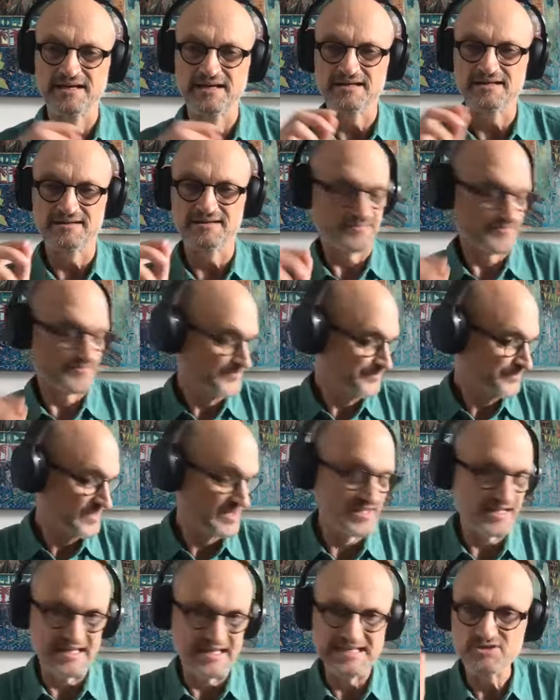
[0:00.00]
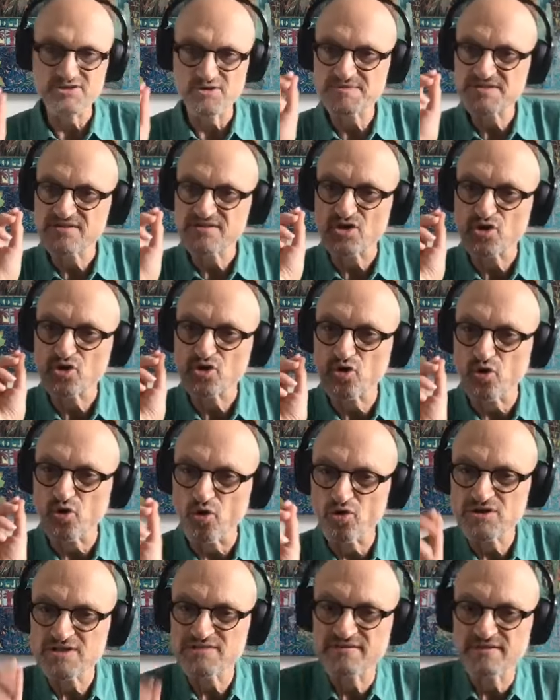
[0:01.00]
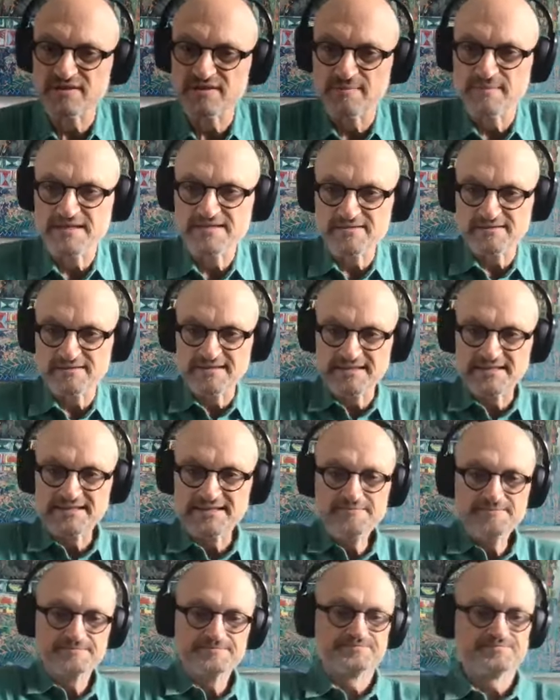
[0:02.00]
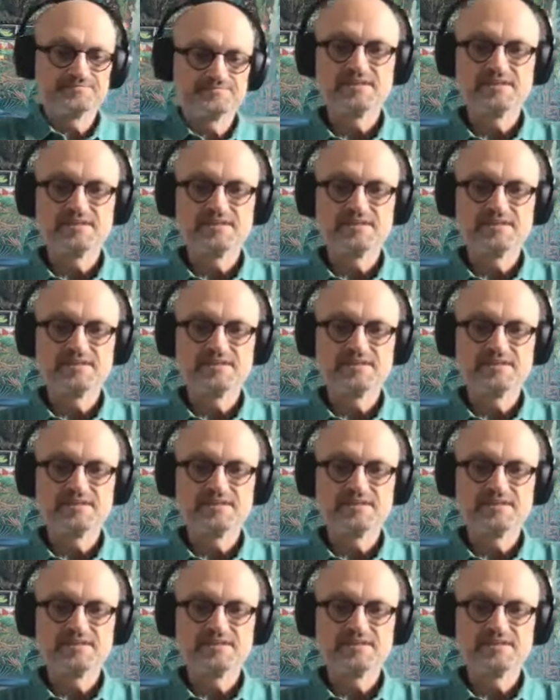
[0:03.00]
And in terms of the core developmental need,